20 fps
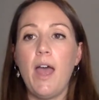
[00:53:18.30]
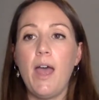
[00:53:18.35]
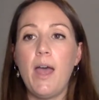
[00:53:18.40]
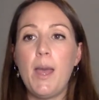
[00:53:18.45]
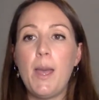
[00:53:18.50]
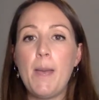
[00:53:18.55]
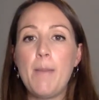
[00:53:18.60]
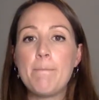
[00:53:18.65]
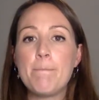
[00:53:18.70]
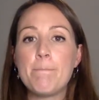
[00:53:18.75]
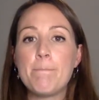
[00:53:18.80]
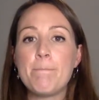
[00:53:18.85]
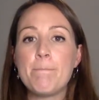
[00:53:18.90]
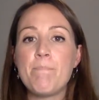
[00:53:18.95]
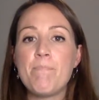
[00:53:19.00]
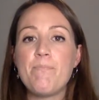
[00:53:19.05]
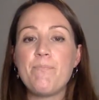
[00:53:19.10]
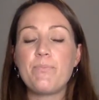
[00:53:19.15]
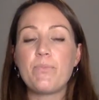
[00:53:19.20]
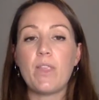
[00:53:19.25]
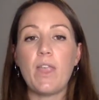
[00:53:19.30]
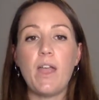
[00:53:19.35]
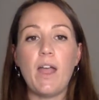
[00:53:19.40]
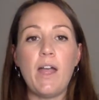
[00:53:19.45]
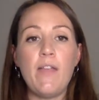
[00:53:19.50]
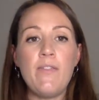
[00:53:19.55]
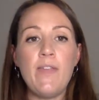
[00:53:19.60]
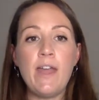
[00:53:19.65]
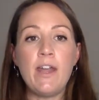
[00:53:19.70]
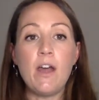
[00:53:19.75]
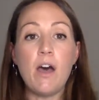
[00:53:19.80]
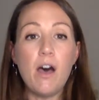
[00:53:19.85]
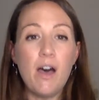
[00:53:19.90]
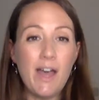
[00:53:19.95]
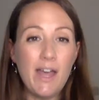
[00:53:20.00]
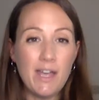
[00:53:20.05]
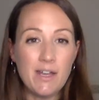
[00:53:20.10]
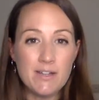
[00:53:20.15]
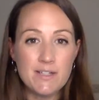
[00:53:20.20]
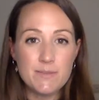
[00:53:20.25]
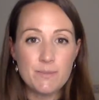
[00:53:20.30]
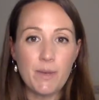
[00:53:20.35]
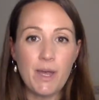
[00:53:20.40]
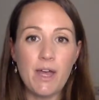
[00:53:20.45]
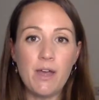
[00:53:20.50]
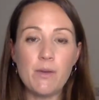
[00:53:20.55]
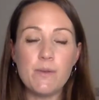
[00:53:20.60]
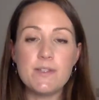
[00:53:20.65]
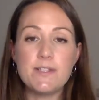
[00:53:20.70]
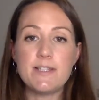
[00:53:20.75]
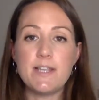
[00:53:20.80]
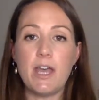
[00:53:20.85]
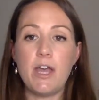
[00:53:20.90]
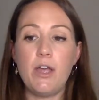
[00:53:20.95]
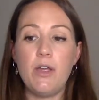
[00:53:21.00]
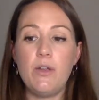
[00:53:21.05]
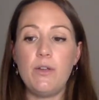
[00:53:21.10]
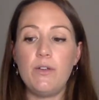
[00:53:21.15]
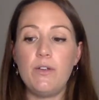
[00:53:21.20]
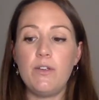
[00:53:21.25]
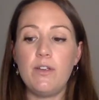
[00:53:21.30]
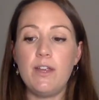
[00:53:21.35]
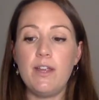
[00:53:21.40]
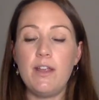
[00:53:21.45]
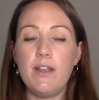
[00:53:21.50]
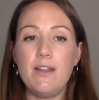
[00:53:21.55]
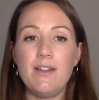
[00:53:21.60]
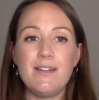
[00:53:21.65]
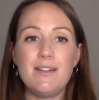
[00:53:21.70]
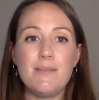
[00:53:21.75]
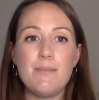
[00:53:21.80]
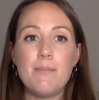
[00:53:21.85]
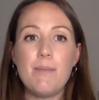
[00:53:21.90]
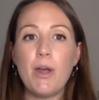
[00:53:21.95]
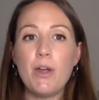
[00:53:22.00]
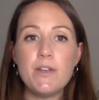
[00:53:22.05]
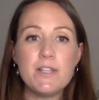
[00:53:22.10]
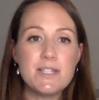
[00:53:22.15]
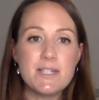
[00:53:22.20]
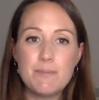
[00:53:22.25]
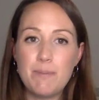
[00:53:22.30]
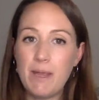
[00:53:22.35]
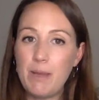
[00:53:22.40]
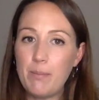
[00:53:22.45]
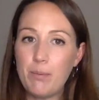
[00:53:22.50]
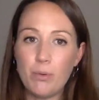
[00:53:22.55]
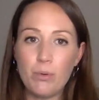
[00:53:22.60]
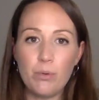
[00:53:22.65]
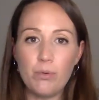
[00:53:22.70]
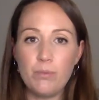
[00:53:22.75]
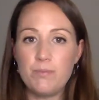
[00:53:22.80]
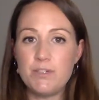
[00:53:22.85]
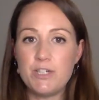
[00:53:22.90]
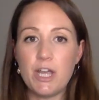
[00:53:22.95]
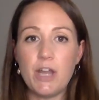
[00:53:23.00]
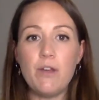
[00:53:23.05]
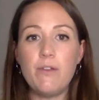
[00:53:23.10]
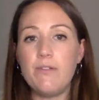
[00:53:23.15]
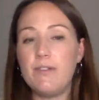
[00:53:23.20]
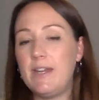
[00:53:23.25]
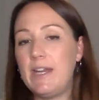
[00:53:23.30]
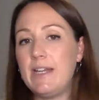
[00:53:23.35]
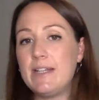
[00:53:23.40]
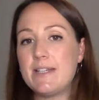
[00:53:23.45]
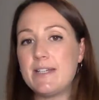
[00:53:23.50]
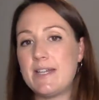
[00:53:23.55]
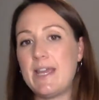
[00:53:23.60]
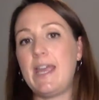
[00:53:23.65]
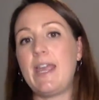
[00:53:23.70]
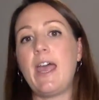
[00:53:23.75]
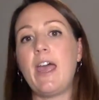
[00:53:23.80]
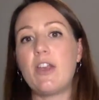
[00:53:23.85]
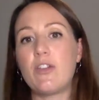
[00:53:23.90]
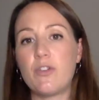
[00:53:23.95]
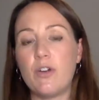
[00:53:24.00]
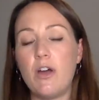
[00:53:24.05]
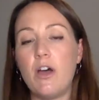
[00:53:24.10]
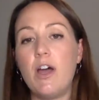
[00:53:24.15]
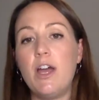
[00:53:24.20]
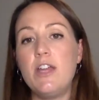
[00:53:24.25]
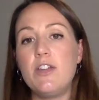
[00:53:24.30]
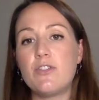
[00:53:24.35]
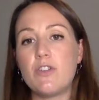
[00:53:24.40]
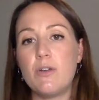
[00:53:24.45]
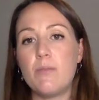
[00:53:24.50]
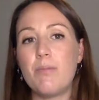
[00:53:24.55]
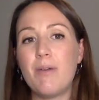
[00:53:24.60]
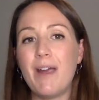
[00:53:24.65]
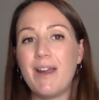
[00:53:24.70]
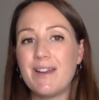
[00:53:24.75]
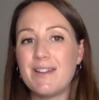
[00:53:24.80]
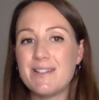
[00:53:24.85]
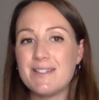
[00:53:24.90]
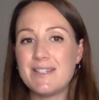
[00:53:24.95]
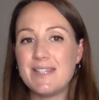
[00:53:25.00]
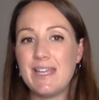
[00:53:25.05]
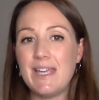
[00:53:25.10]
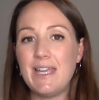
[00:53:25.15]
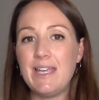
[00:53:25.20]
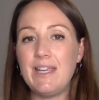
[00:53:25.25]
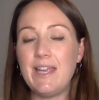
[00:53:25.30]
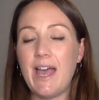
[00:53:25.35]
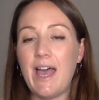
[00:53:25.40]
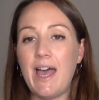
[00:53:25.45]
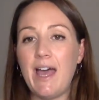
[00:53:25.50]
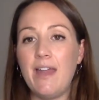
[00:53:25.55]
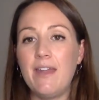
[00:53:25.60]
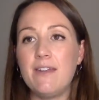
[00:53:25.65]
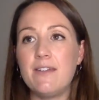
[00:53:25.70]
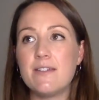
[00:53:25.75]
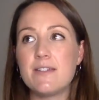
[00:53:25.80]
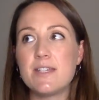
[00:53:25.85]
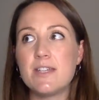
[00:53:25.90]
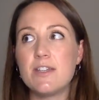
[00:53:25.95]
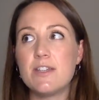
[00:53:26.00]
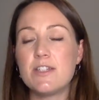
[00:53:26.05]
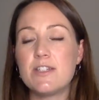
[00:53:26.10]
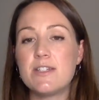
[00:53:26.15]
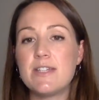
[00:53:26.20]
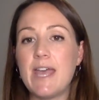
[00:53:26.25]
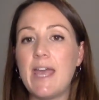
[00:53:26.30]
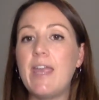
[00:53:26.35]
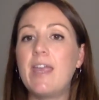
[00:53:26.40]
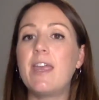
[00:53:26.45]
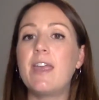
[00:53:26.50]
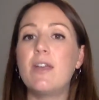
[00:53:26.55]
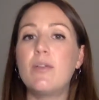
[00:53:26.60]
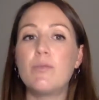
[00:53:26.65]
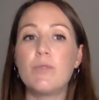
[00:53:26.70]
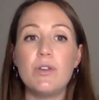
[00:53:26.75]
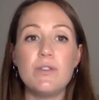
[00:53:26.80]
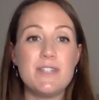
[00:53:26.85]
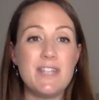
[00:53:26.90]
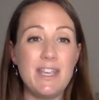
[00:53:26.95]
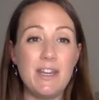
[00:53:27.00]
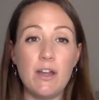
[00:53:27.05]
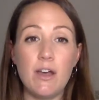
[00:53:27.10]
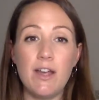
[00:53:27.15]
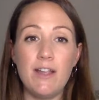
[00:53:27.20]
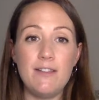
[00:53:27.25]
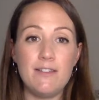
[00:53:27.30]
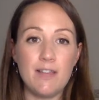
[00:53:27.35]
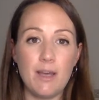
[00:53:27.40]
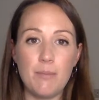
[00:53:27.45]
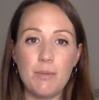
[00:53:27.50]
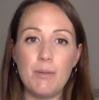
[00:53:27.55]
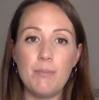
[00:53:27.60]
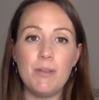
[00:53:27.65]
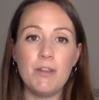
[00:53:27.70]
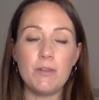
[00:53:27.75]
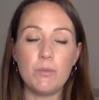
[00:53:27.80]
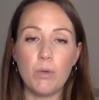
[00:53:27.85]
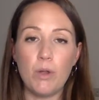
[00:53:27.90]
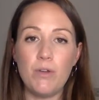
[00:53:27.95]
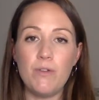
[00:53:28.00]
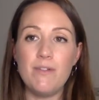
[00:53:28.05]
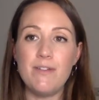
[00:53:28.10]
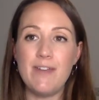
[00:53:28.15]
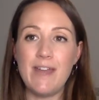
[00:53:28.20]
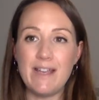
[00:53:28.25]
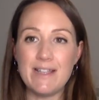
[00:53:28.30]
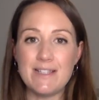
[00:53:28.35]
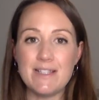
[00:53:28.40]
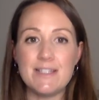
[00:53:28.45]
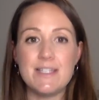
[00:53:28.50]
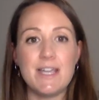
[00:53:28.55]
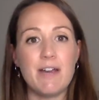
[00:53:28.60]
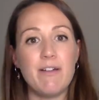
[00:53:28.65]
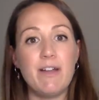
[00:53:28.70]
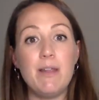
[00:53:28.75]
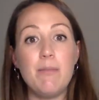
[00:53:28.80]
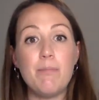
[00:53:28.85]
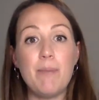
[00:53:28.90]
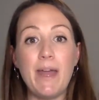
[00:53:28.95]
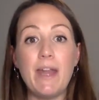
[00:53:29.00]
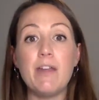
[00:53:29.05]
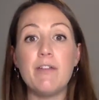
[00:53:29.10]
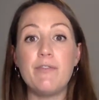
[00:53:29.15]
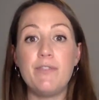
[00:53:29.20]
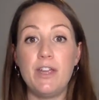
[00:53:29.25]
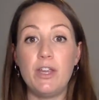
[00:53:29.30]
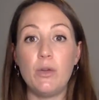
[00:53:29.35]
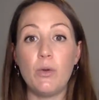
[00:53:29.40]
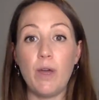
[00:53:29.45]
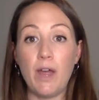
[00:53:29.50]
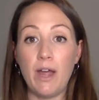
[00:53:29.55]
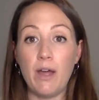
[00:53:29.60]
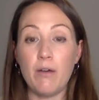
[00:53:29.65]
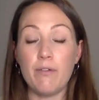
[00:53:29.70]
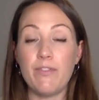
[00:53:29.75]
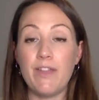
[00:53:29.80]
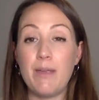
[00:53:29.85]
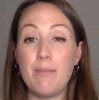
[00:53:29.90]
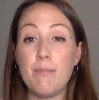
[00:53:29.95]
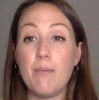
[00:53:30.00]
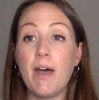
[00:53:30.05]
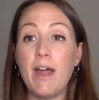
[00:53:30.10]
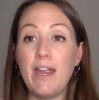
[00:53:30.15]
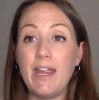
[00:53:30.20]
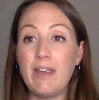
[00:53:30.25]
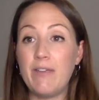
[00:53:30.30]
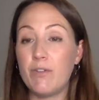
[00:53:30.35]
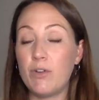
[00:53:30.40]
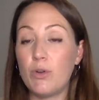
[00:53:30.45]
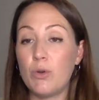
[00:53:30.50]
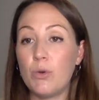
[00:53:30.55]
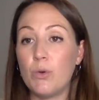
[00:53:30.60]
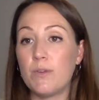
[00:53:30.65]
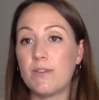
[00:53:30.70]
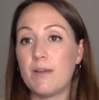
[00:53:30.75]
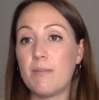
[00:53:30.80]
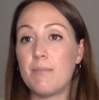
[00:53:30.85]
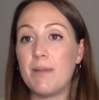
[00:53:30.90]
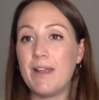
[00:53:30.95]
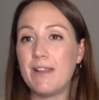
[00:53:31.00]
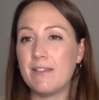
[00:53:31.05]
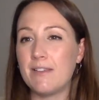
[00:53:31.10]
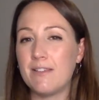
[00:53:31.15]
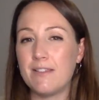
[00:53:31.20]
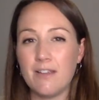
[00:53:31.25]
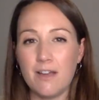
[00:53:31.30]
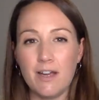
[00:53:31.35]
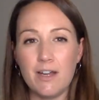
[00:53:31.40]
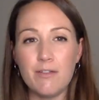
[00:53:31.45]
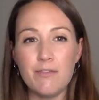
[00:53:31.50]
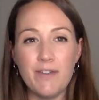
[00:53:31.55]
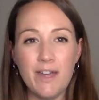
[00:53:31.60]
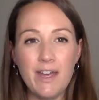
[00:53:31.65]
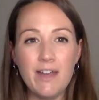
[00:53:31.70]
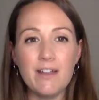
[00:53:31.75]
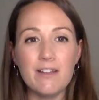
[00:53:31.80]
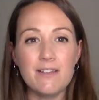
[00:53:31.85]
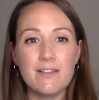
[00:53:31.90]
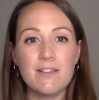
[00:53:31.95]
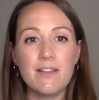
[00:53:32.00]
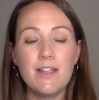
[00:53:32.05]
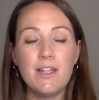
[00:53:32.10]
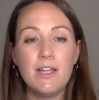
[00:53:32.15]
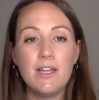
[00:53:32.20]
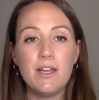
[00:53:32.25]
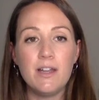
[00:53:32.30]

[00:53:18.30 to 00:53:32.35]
Um, and then iron as well. So most people don't need to take extra iron during pregnancy, and taking routine iron supplements won't necessarily benefit your health. They might even cause unpleasant side effects